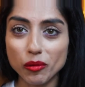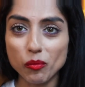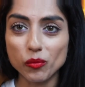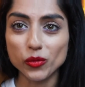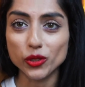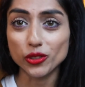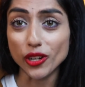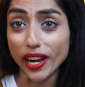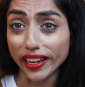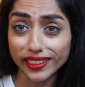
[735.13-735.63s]

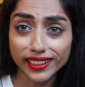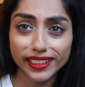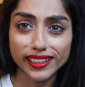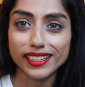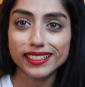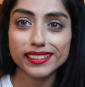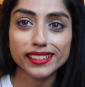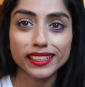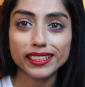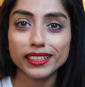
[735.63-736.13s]

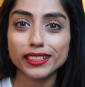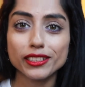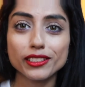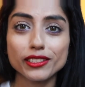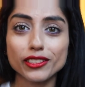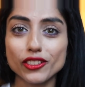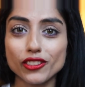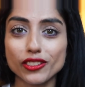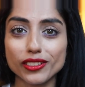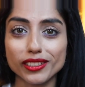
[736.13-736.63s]
I said it in
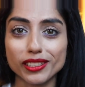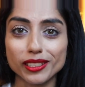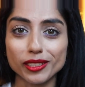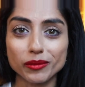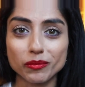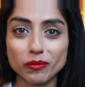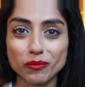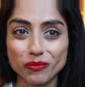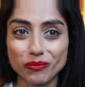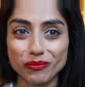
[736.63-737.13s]
such
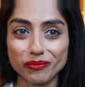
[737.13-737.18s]
an